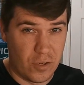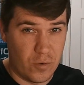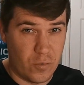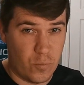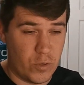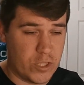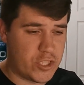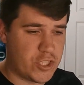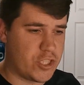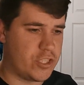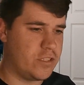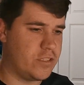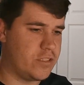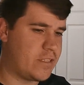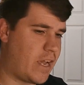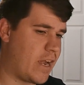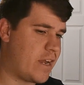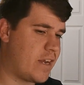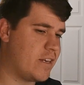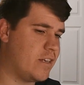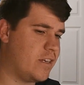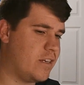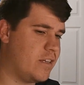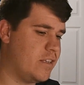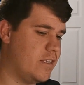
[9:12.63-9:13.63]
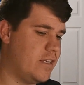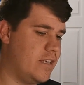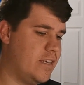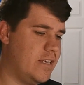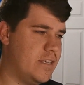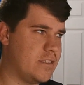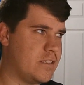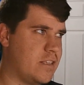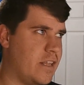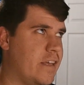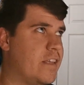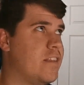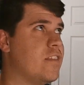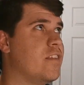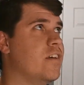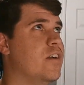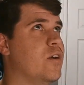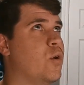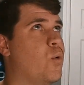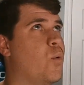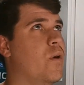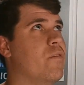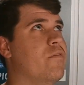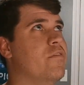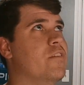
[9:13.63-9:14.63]
which technically is the
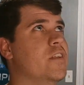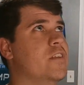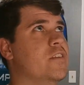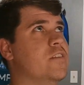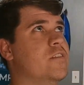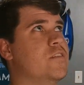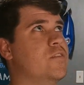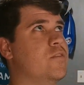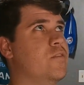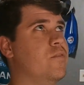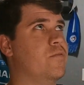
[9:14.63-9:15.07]
equivalence